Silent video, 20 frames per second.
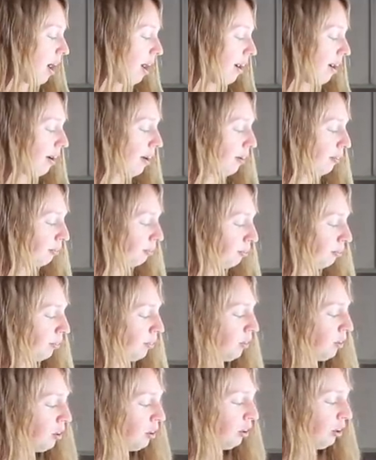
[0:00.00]
Um,
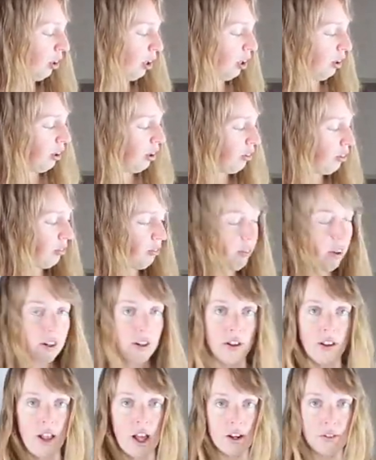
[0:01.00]
you can
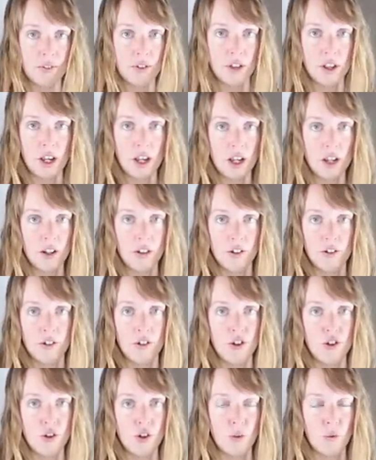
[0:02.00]
disinfect a lot of
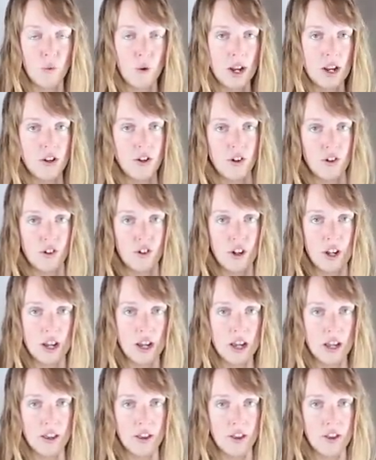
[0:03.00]
things. You can whiten your
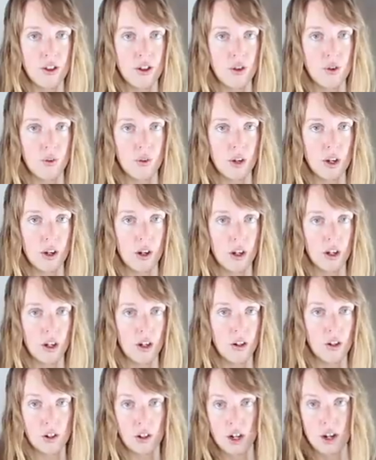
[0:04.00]
teeth. You
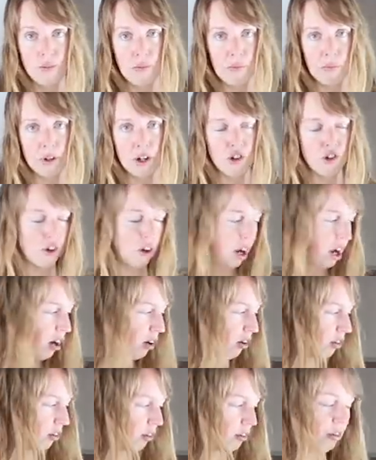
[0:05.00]
could you could even bleach your
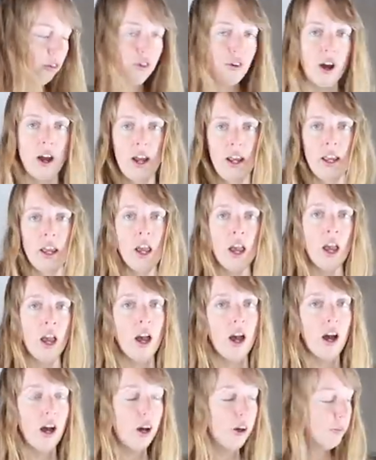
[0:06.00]
hair. It's a little dry
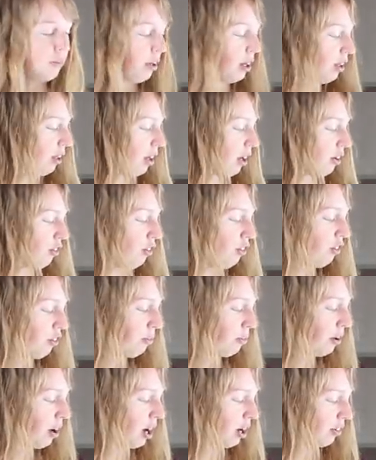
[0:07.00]
um, with hydrogen
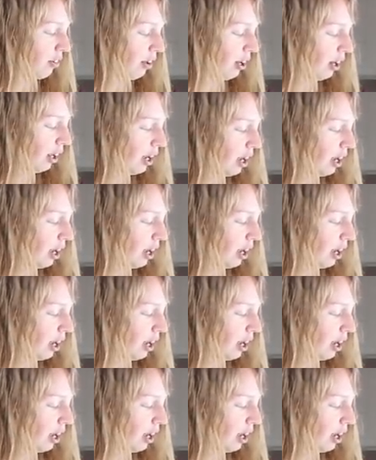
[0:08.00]
peroxide.